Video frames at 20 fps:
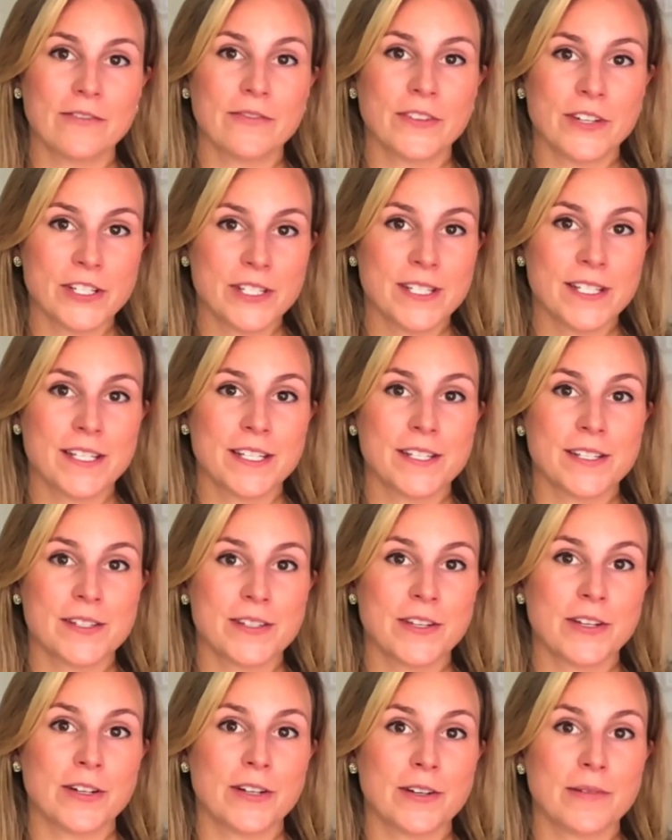versus
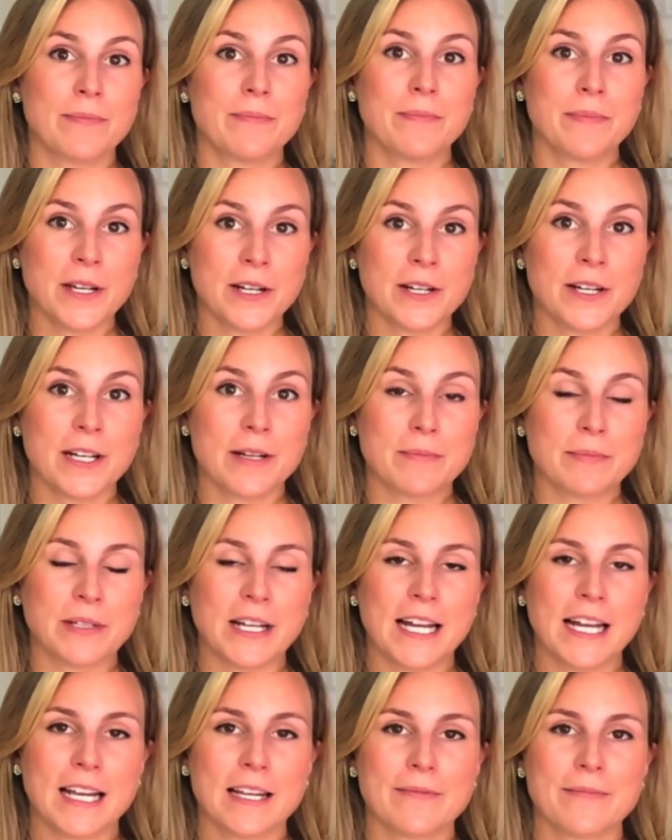your period
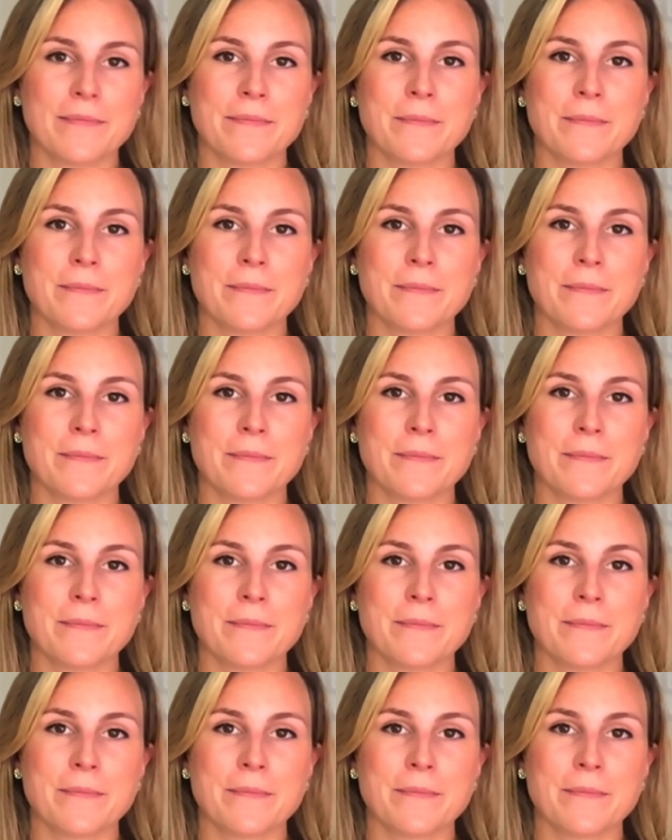bleeding.